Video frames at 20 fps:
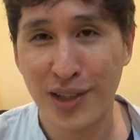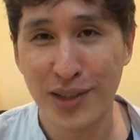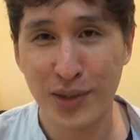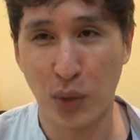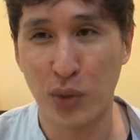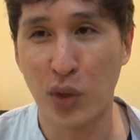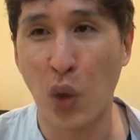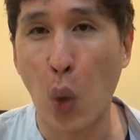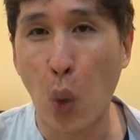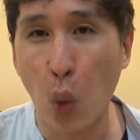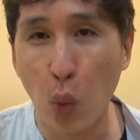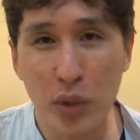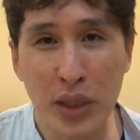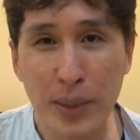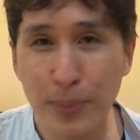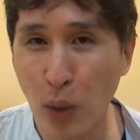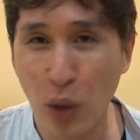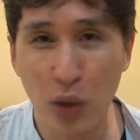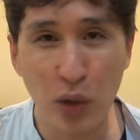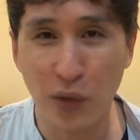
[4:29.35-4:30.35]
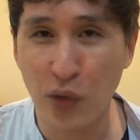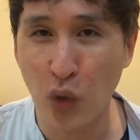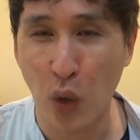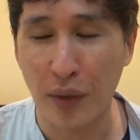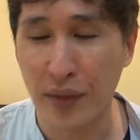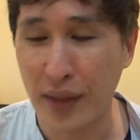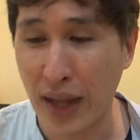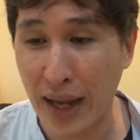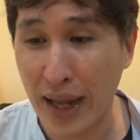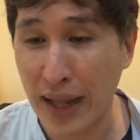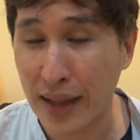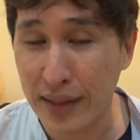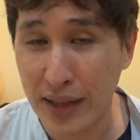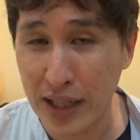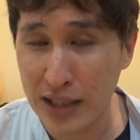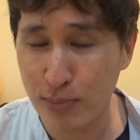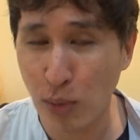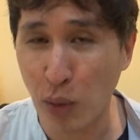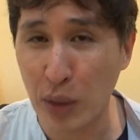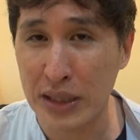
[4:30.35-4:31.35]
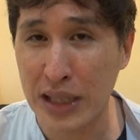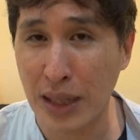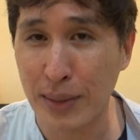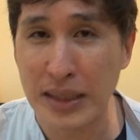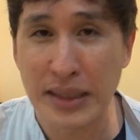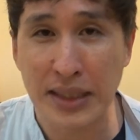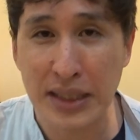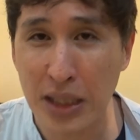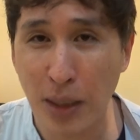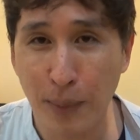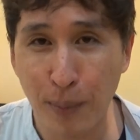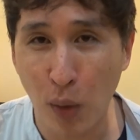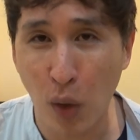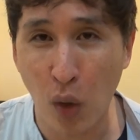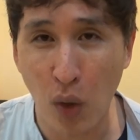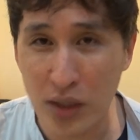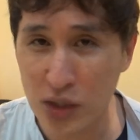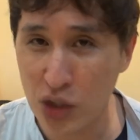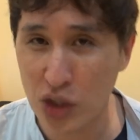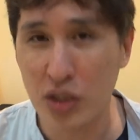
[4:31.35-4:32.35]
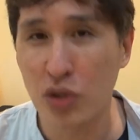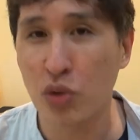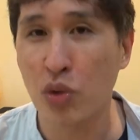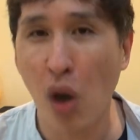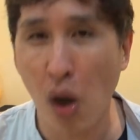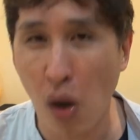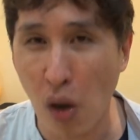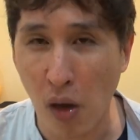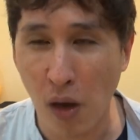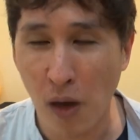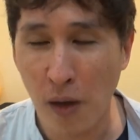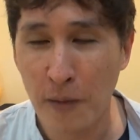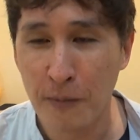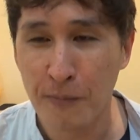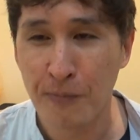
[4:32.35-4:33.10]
So the only point of contact at this point in time in Singapore is just to call.